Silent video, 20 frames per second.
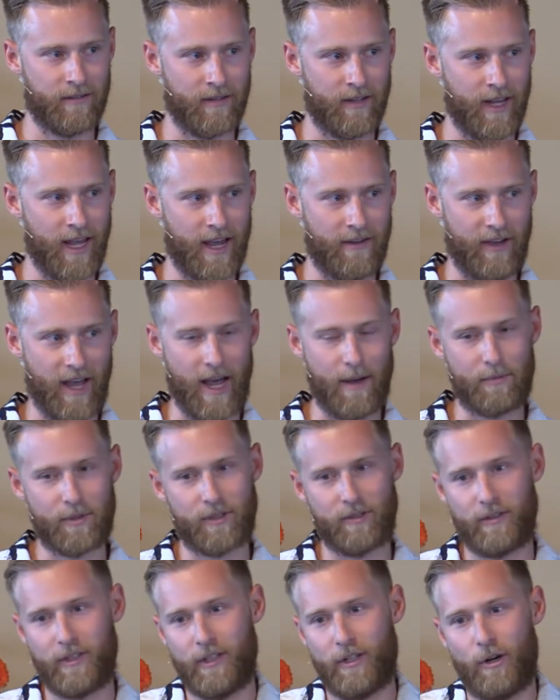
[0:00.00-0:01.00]
have
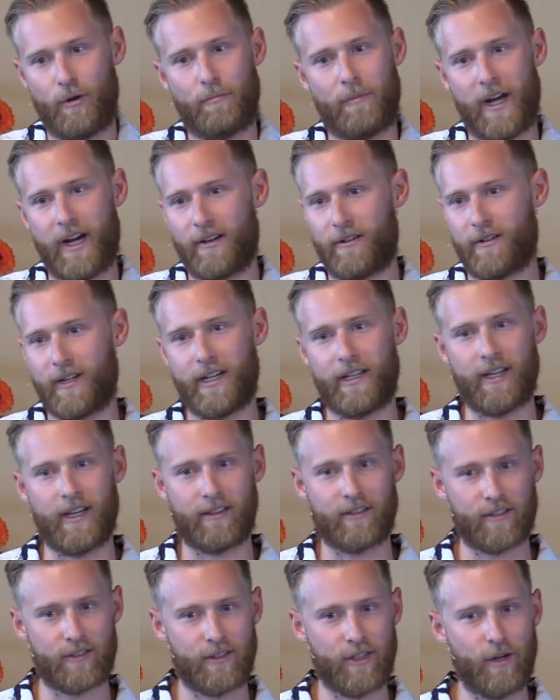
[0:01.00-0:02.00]
absolutely no boundary in
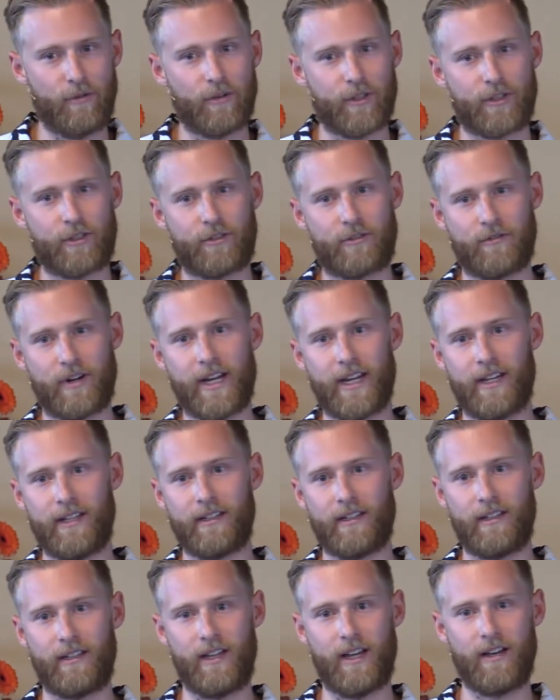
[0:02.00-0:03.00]
that. There's no restraint in
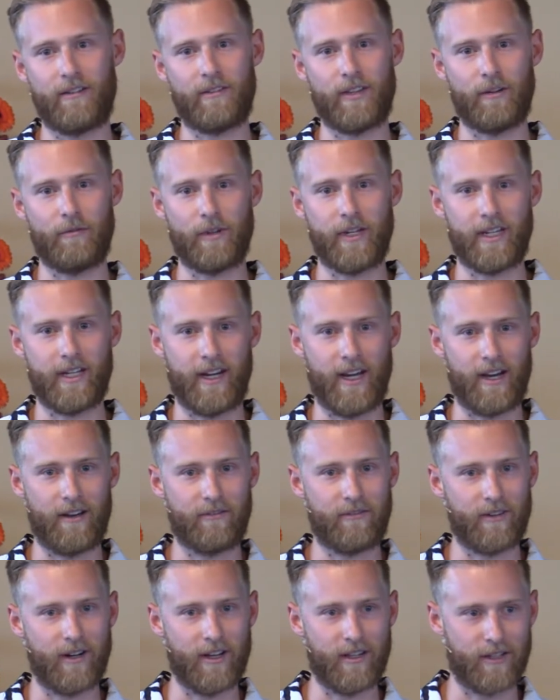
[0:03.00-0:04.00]
the love that we can
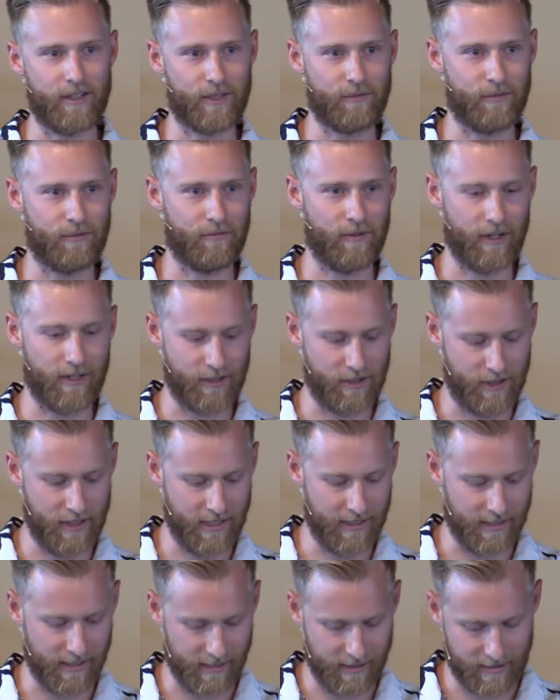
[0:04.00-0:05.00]
have for others when we're in
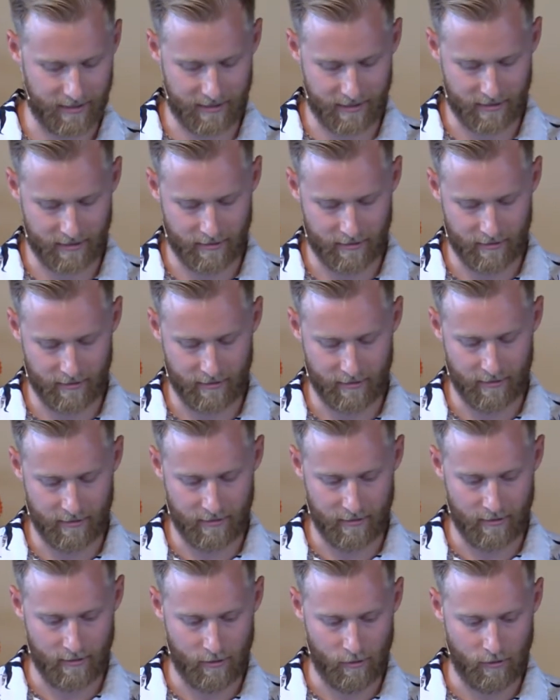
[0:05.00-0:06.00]
Jesus.
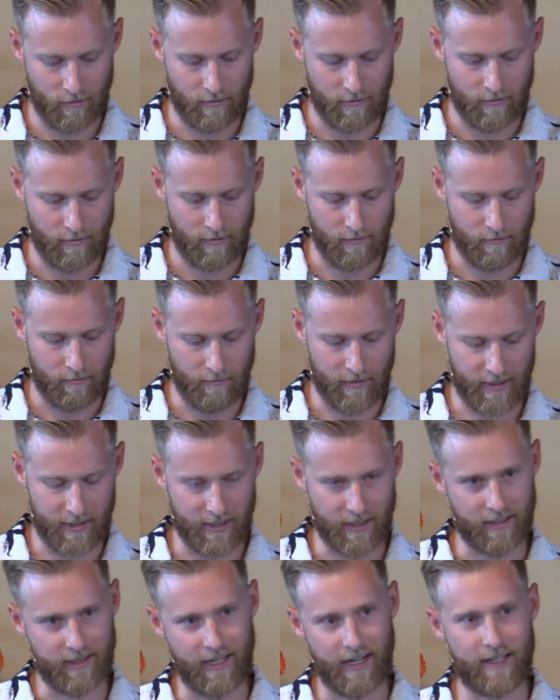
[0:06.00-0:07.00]
We
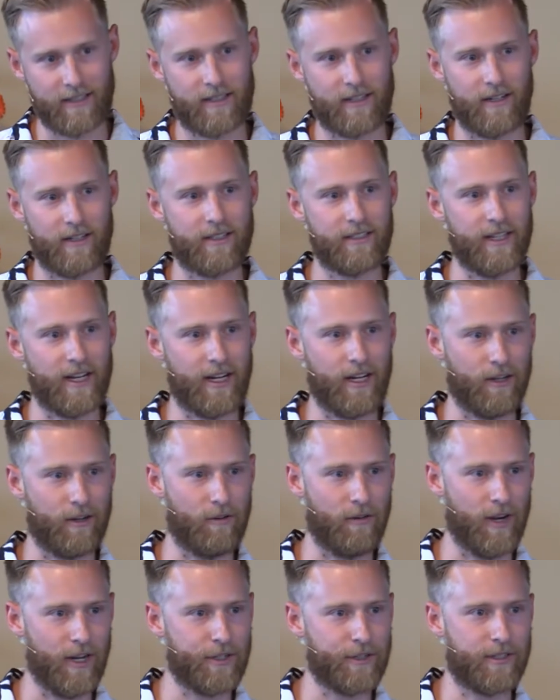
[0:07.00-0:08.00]
start to answer our
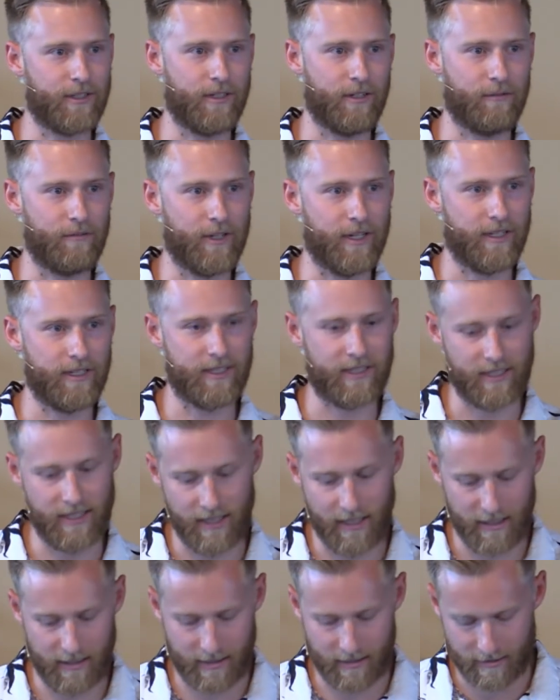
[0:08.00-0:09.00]
second question, and we
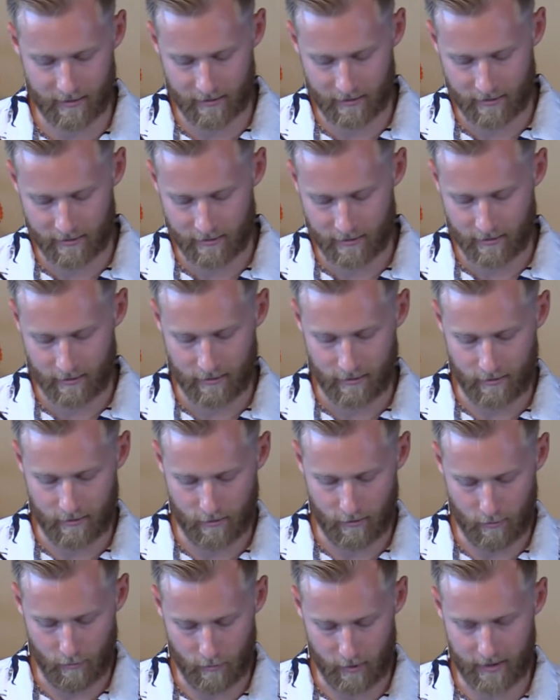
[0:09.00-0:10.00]
see
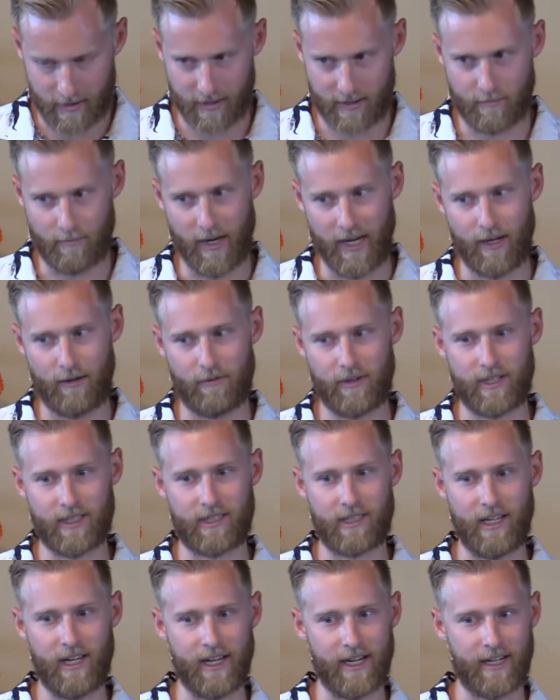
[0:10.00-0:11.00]
what this banquet
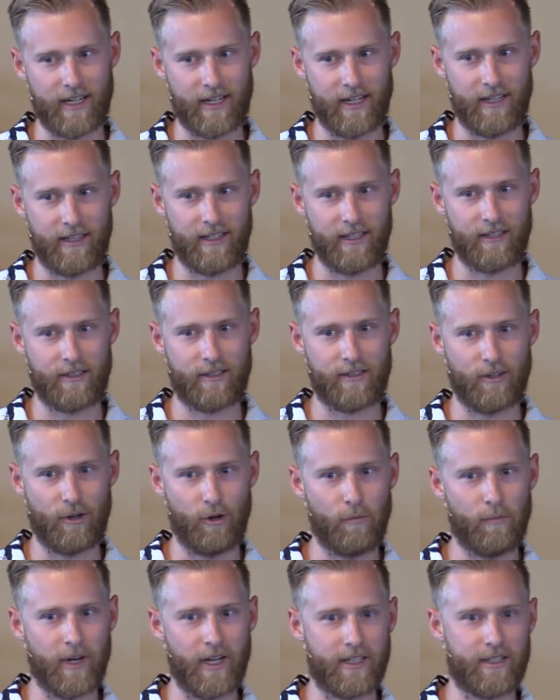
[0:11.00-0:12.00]
is like. And I think
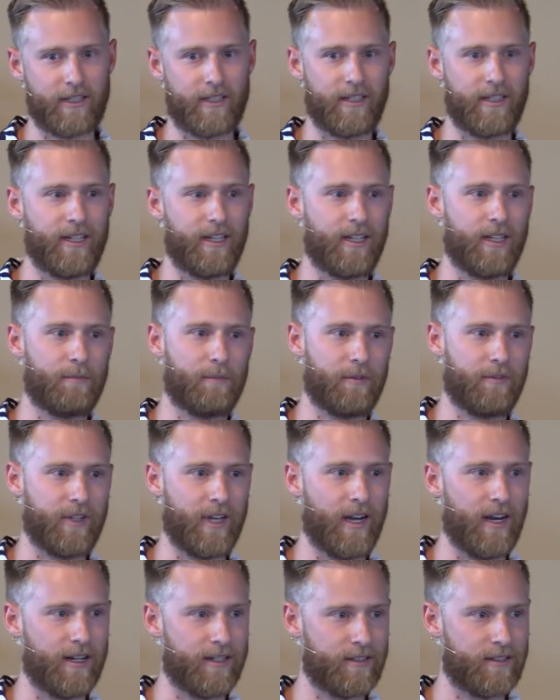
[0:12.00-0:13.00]
so much of the kingdom of
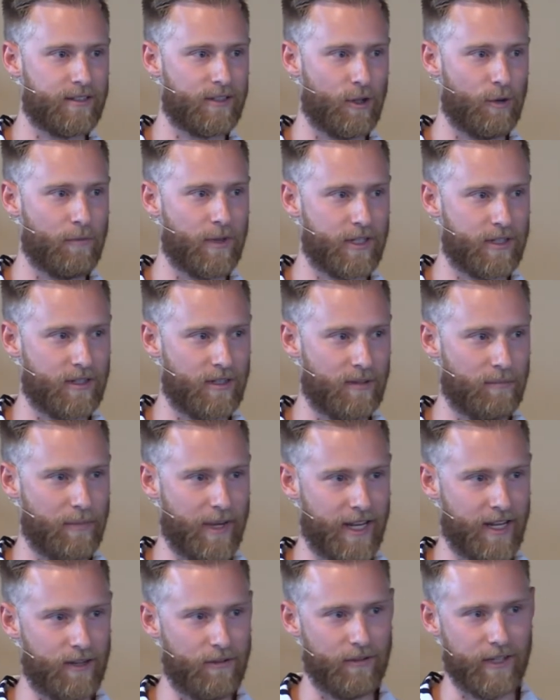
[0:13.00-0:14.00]
God and so much of the
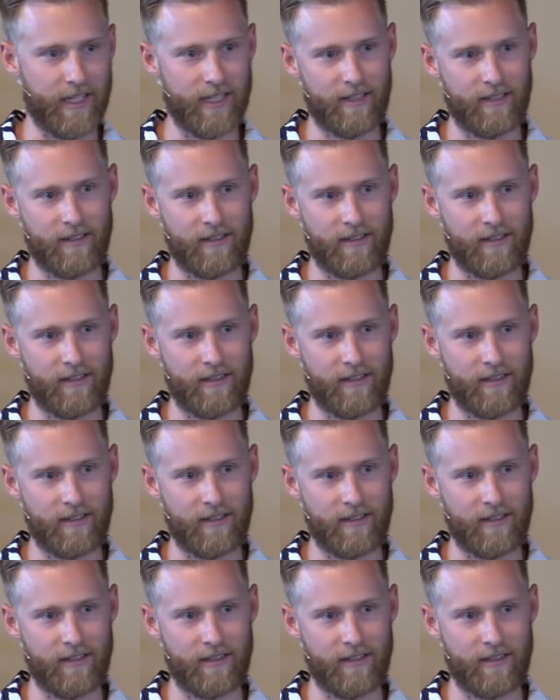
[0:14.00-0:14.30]
banquet